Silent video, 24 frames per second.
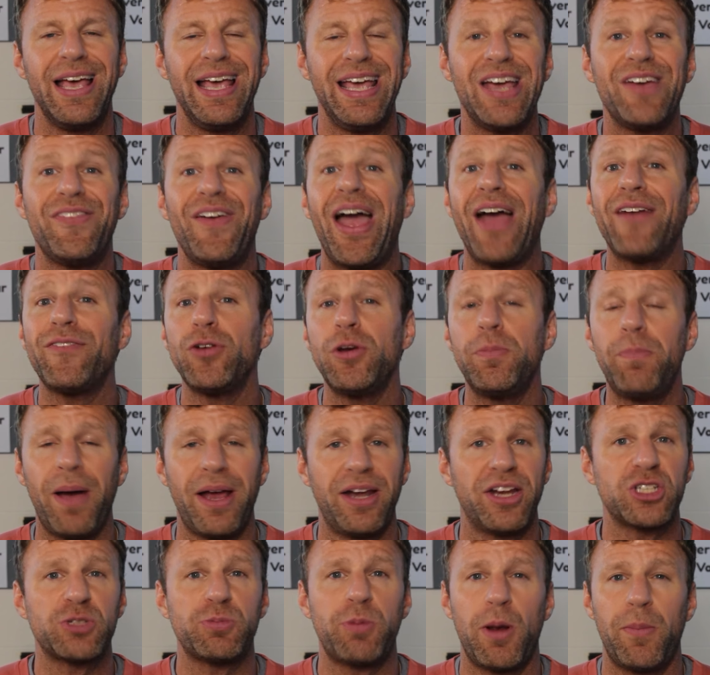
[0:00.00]
If everybody
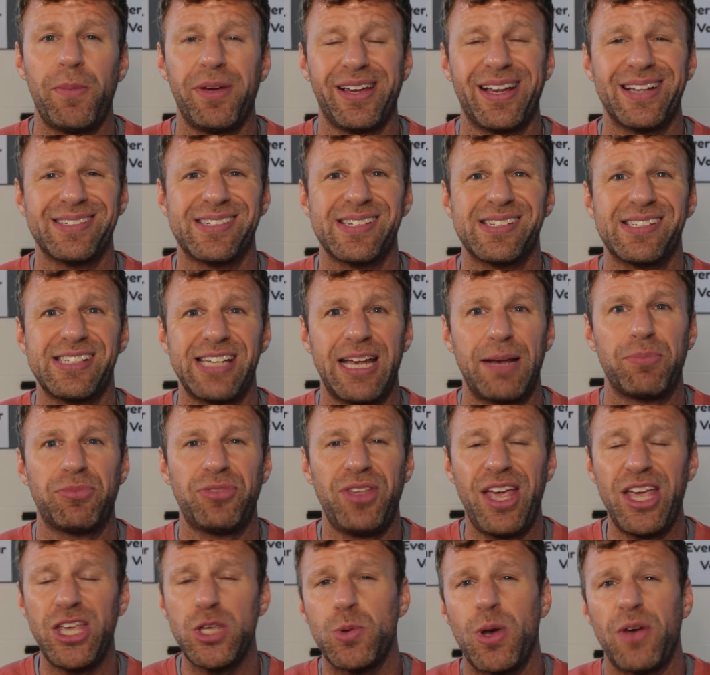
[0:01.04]
in experiment gets the same thing,